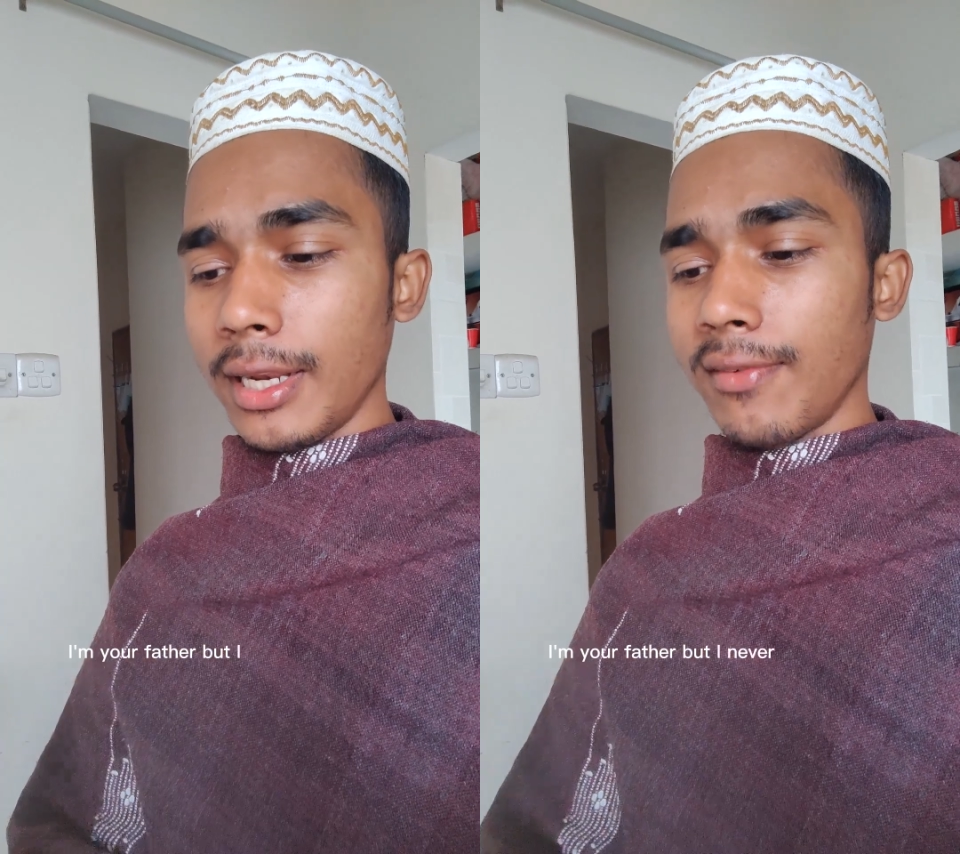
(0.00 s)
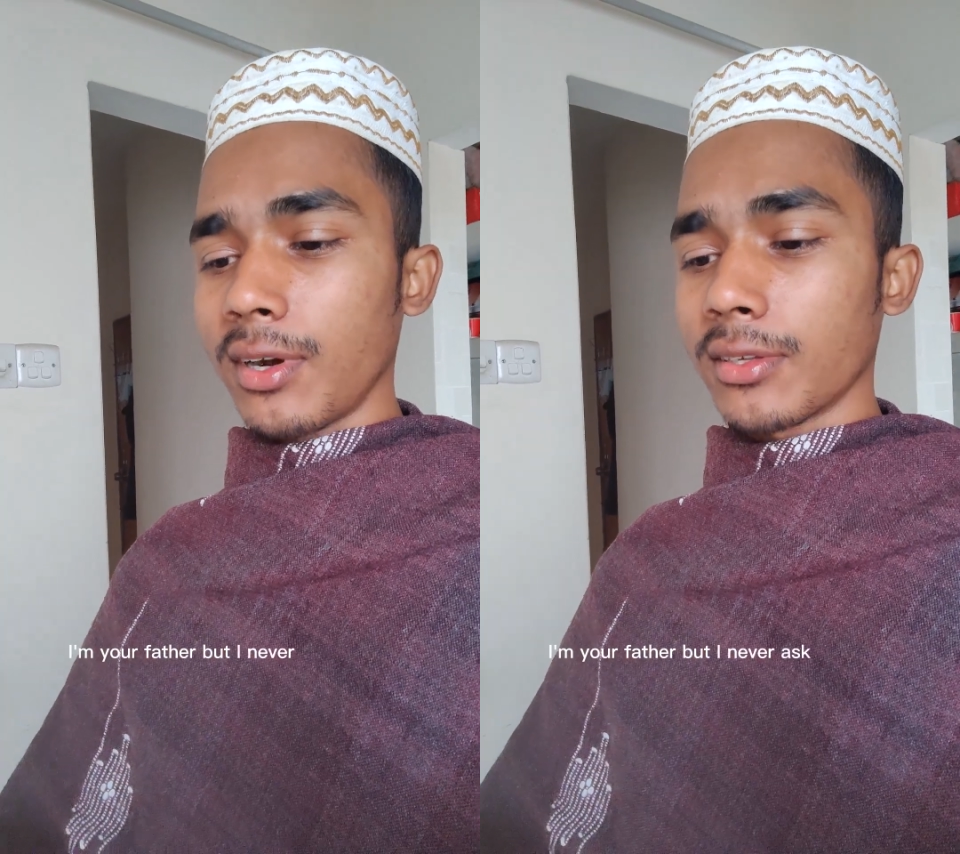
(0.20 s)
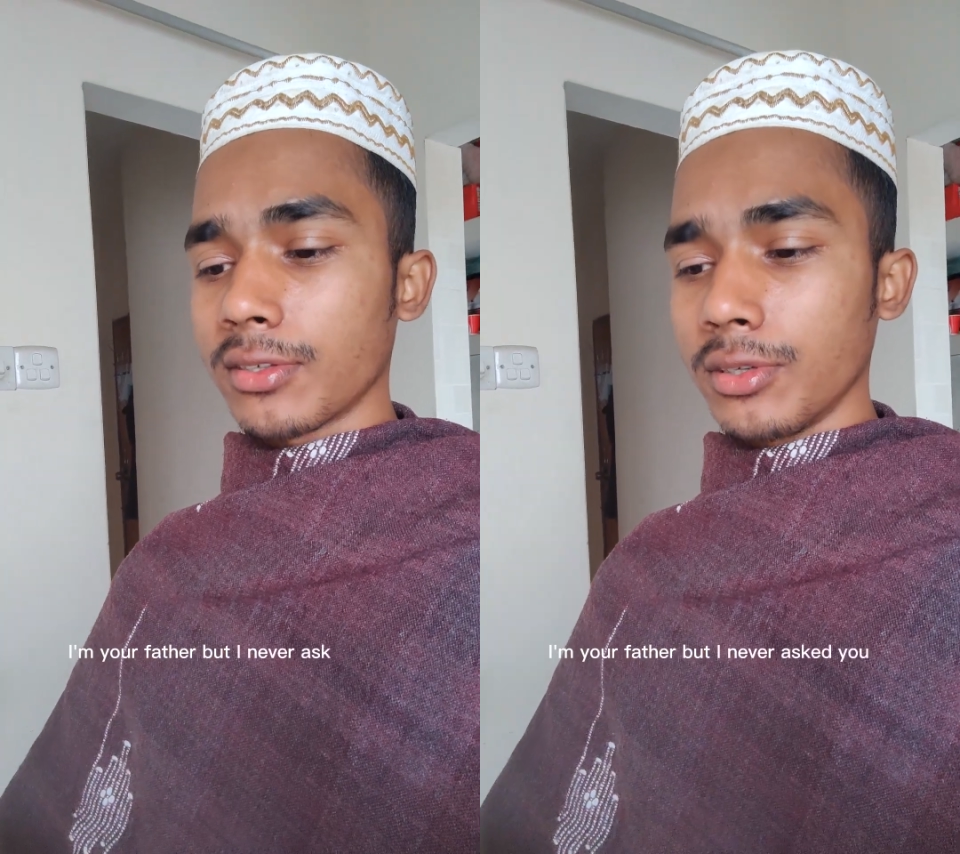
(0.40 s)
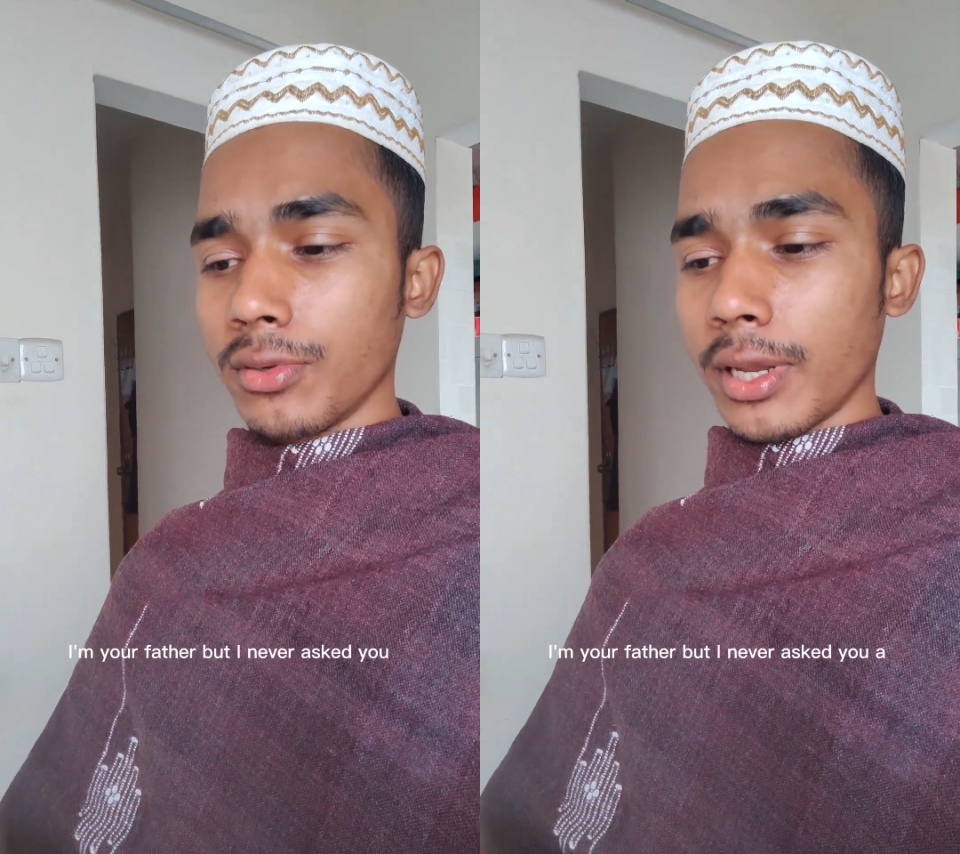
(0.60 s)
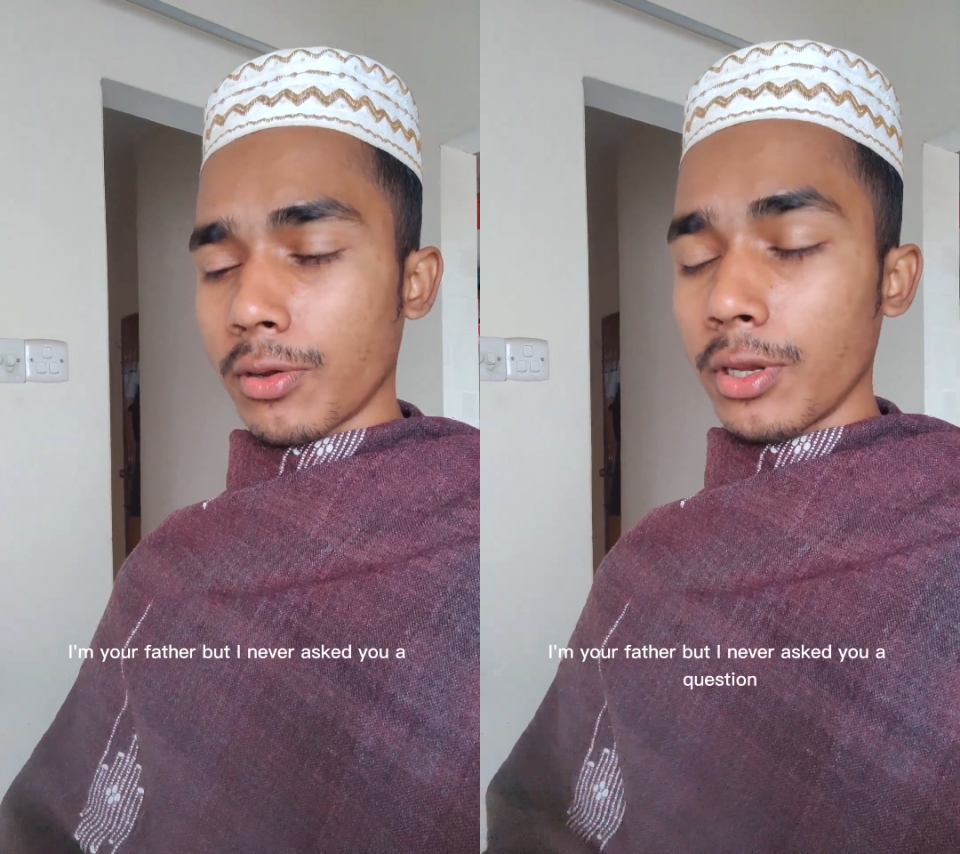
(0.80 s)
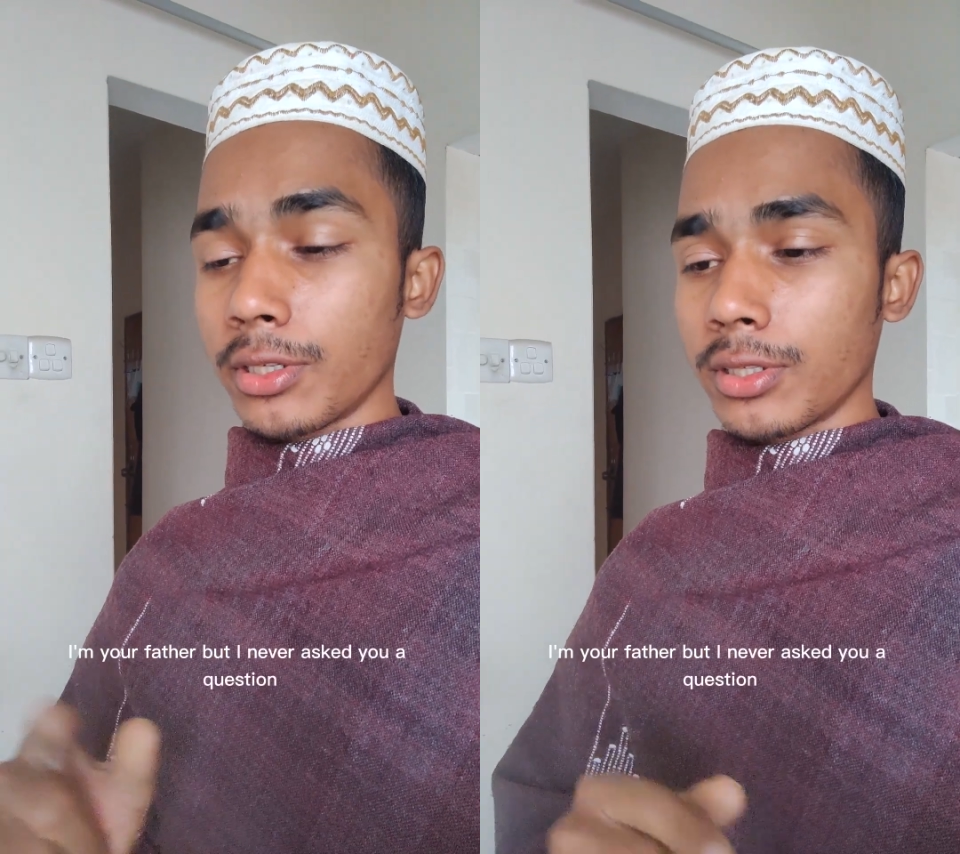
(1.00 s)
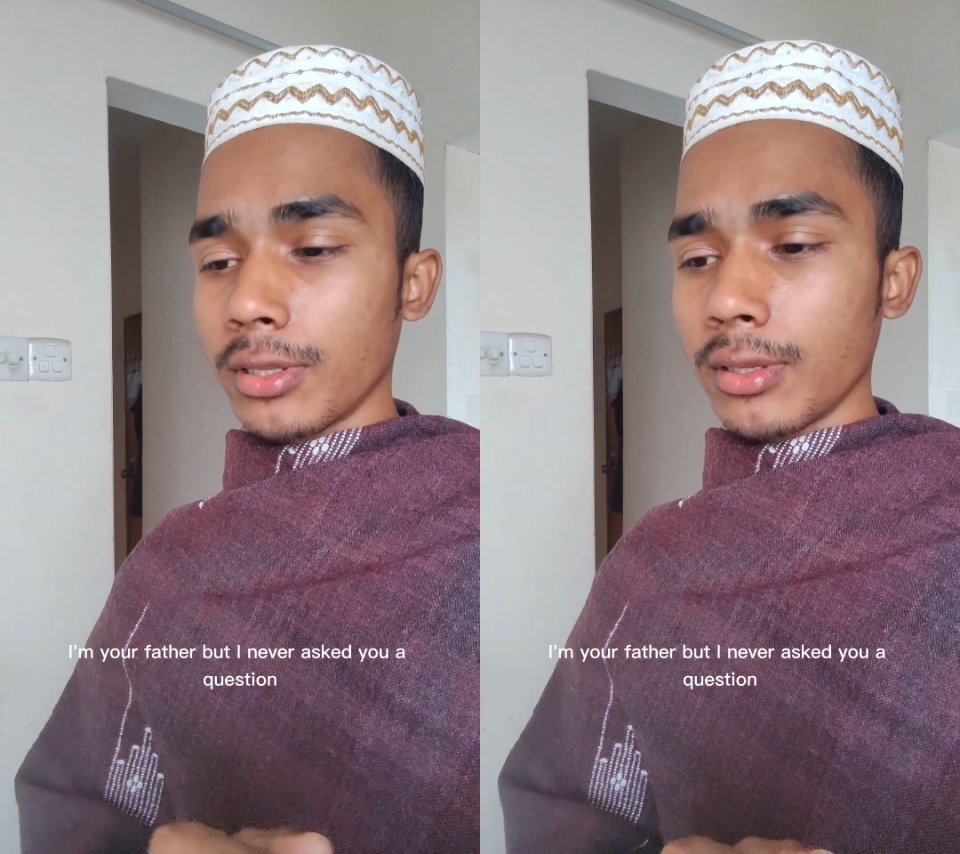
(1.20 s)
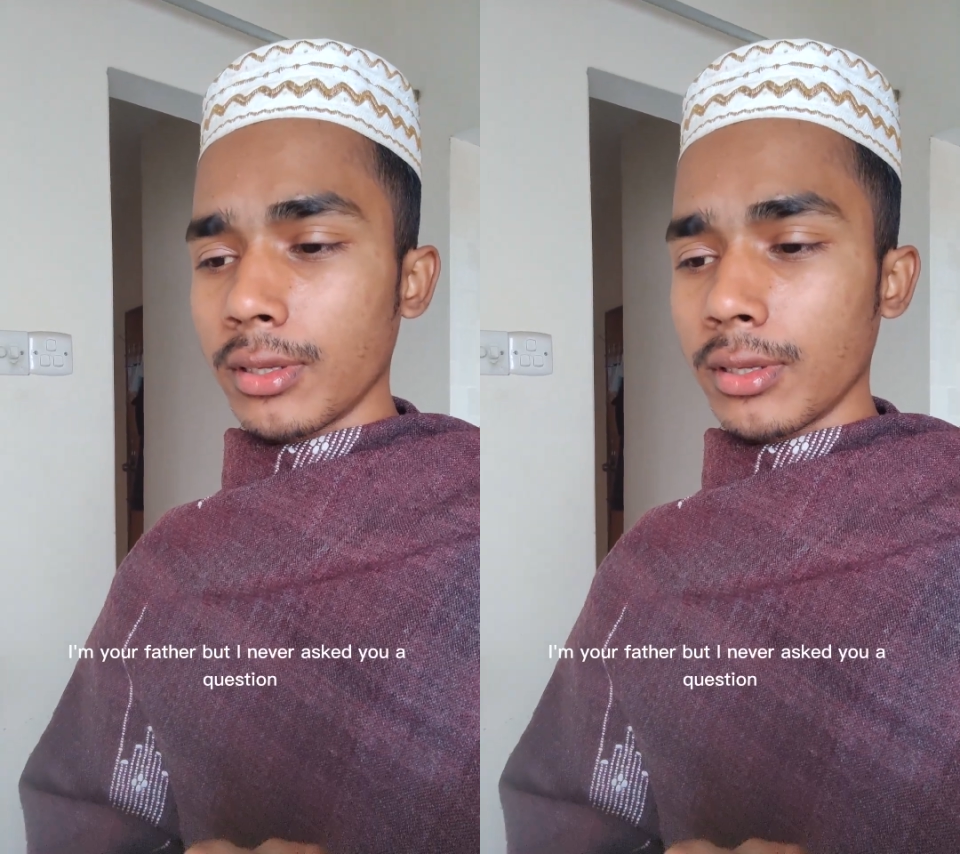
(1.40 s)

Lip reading: never ask you a question.